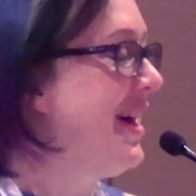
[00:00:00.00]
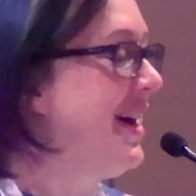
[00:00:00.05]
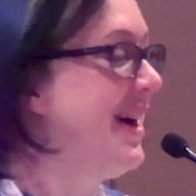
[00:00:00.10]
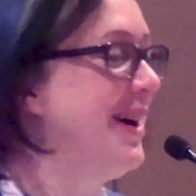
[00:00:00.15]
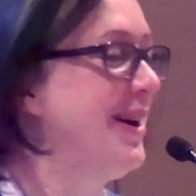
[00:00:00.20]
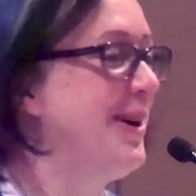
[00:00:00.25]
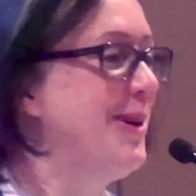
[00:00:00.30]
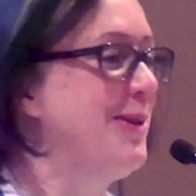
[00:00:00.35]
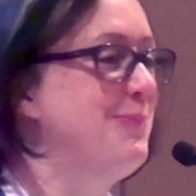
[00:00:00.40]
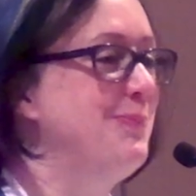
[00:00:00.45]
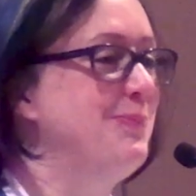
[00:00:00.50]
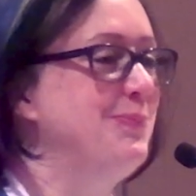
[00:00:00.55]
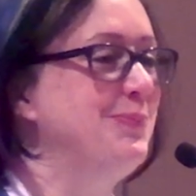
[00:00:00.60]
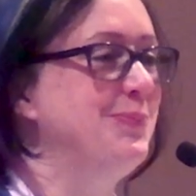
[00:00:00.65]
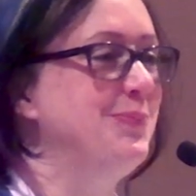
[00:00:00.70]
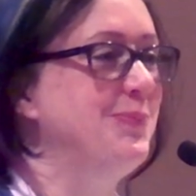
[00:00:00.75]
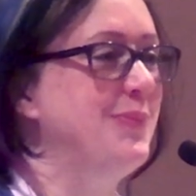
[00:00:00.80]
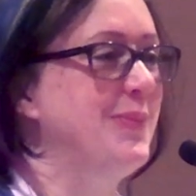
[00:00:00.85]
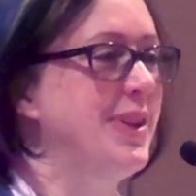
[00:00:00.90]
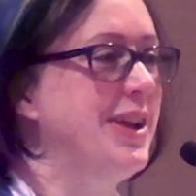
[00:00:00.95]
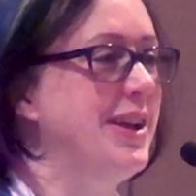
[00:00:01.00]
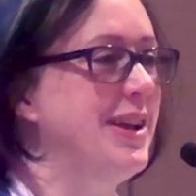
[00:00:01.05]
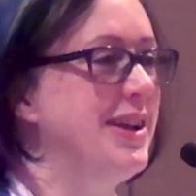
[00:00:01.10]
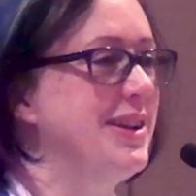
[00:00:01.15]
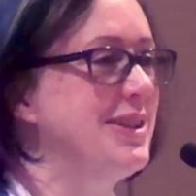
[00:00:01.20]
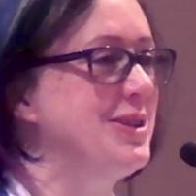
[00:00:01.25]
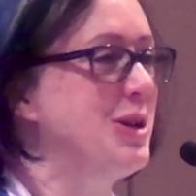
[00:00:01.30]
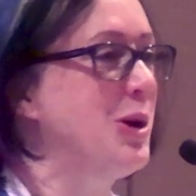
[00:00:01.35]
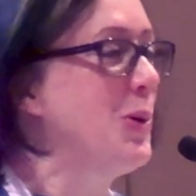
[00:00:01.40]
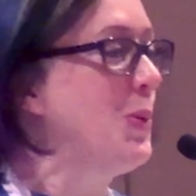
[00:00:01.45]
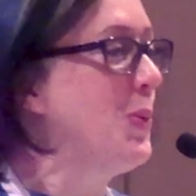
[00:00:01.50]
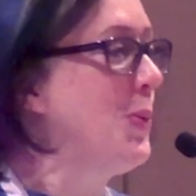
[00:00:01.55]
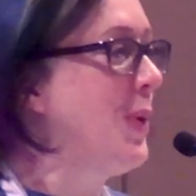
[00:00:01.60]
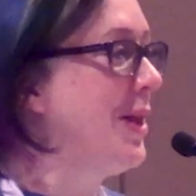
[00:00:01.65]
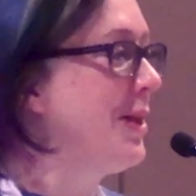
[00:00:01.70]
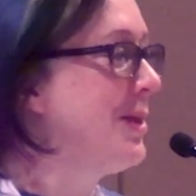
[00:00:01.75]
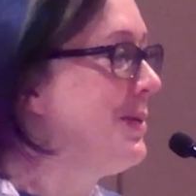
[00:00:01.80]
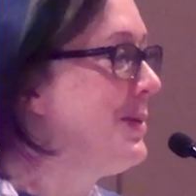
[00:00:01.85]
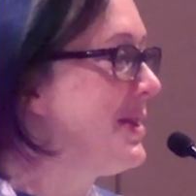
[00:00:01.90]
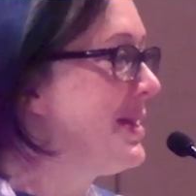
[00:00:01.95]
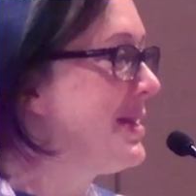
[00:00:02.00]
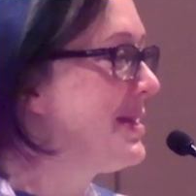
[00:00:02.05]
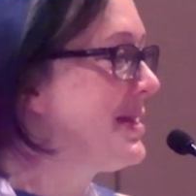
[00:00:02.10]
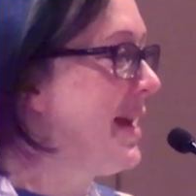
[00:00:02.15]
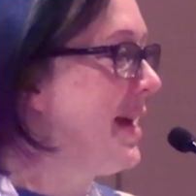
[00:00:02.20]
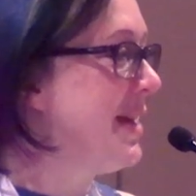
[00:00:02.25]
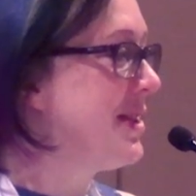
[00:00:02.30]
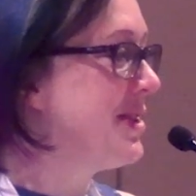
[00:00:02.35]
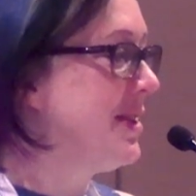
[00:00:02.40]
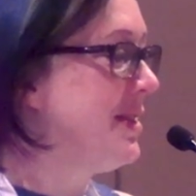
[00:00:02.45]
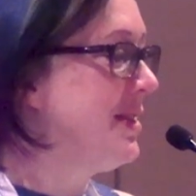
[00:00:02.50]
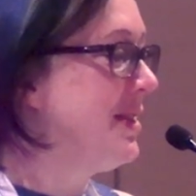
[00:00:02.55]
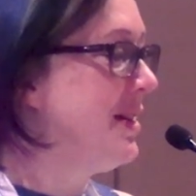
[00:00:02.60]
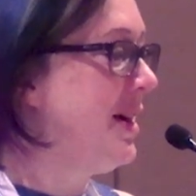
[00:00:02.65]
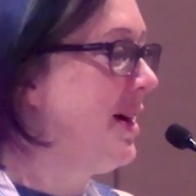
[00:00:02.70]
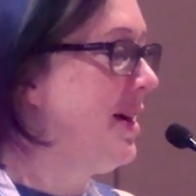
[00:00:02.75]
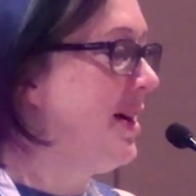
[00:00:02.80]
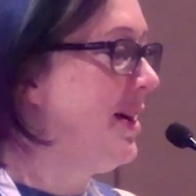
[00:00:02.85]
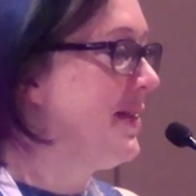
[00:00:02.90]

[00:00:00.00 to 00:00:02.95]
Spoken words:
So welcome to this session.